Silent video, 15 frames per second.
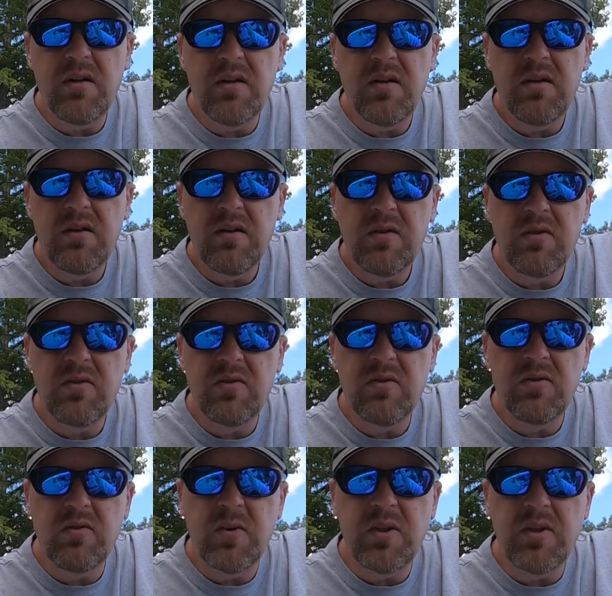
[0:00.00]
a
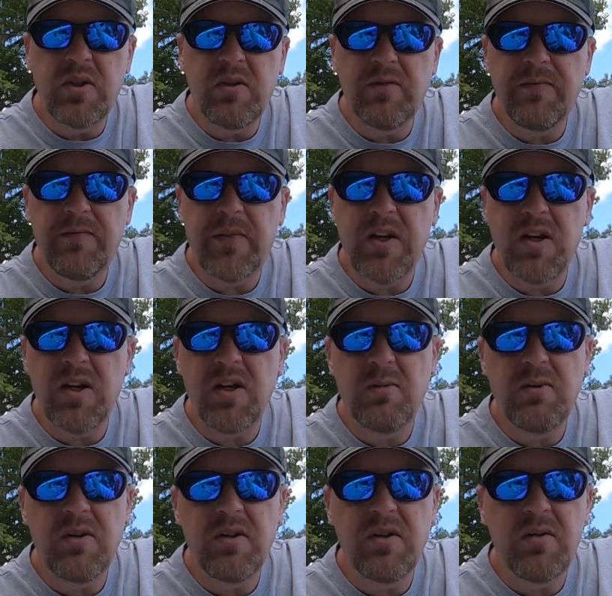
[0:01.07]
twin tail Fat
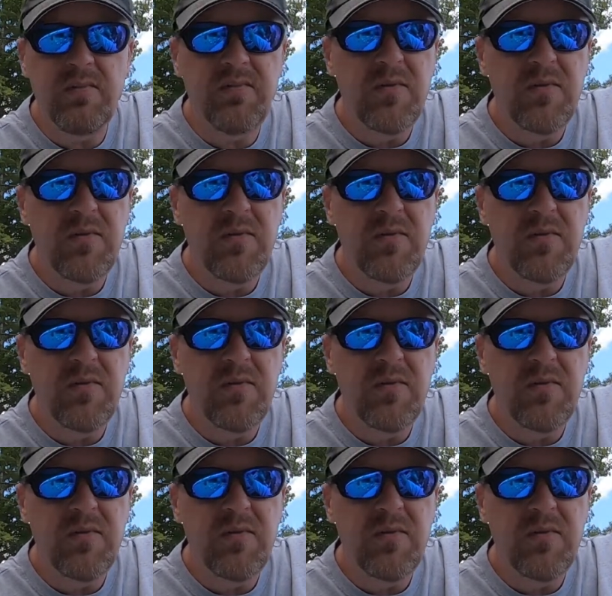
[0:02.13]
Albert in it.